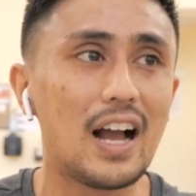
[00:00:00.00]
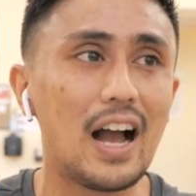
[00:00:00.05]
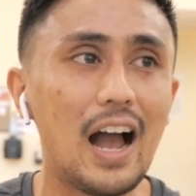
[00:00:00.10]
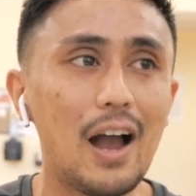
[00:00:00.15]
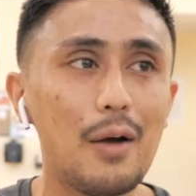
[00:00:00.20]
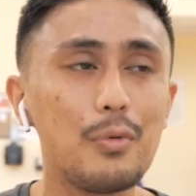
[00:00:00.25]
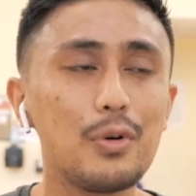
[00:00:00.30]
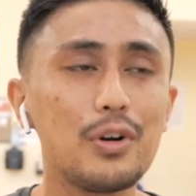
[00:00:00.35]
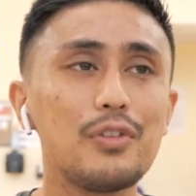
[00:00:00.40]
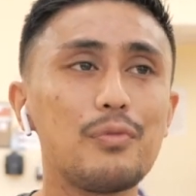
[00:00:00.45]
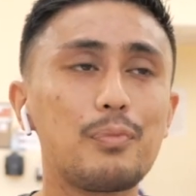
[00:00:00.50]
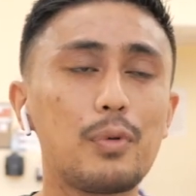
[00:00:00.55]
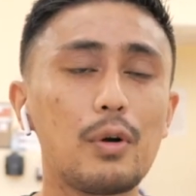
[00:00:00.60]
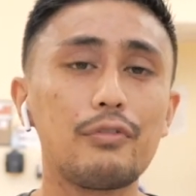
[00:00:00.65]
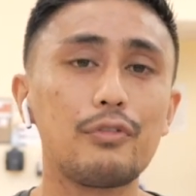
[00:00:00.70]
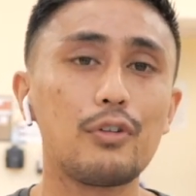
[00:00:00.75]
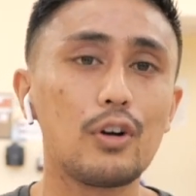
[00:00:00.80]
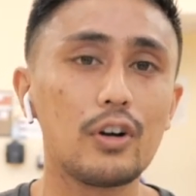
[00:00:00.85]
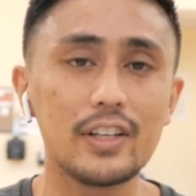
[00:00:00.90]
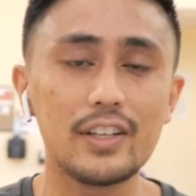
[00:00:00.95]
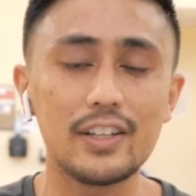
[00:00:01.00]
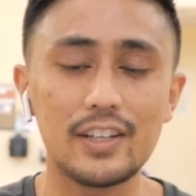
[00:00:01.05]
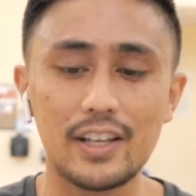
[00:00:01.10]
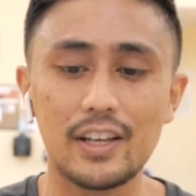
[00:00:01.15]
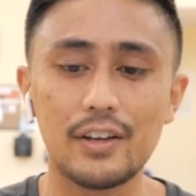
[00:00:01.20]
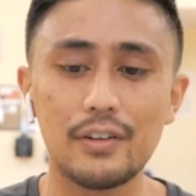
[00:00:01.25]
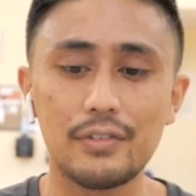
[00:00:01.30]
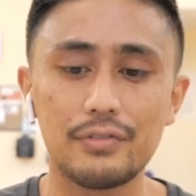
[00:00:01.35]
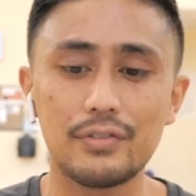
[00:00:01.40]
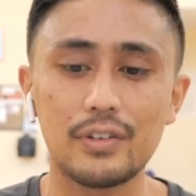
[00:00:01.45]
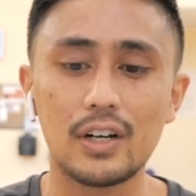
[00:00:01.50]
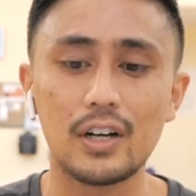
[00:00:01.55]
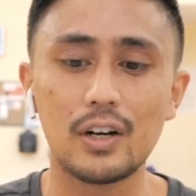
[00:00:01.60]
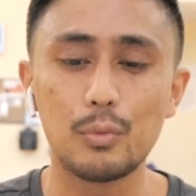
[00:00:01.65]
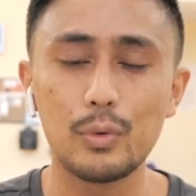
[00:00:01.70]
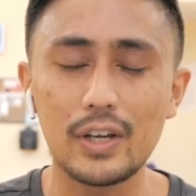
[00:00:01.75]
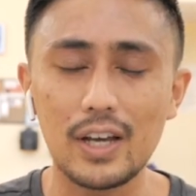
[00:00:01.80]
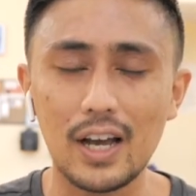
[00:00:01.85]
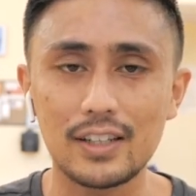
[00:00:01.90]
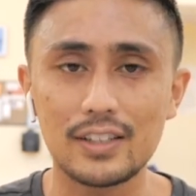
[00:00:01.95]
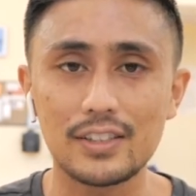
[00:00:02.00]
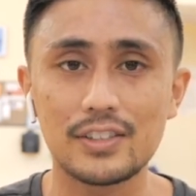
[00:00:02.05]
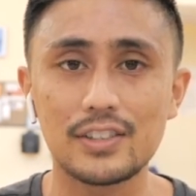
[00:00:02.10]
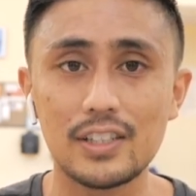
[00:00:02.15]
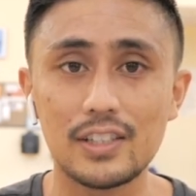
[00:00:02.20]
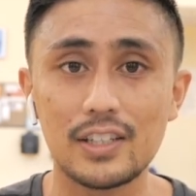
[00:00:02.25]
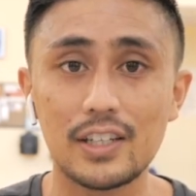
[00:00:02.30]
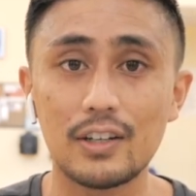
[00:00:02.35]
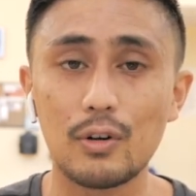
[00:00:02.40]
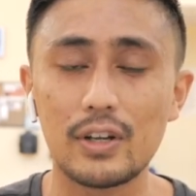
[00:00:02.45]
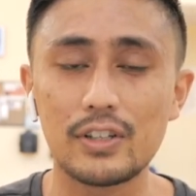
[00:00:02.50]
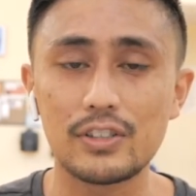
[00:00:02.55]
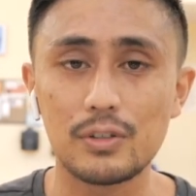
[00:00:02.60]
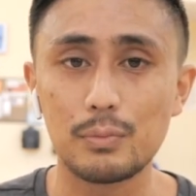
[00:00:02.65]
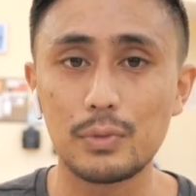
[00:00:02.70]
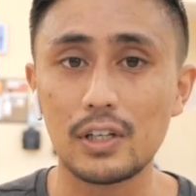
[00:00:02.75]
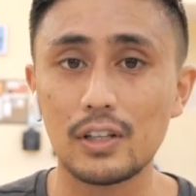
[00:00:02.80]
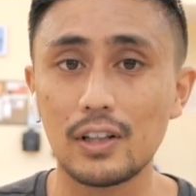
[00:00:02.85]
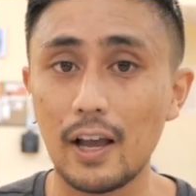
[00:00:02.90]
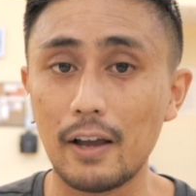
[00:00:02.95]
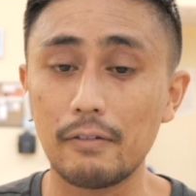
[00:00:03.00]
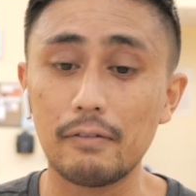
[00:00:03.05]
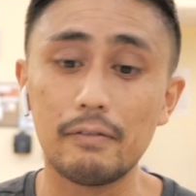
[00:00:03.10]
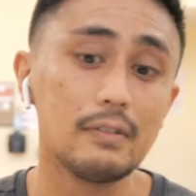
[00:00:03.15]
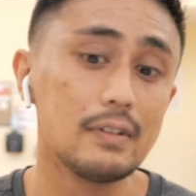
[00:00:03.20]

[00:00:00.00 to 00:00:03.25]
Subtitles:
I would have preferred it if we got to see Dick Grayson be alive.